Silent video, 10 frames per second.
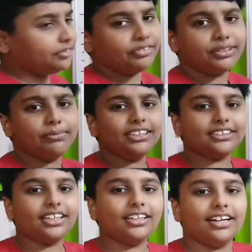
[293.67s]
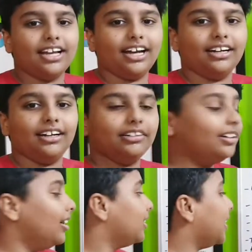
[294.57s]
which means southern land.
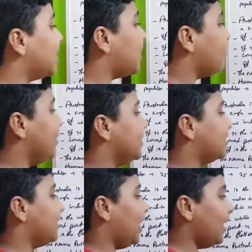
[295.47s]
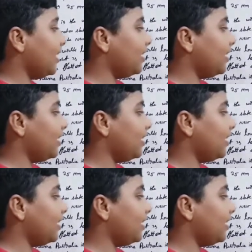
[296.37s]
Terra means land and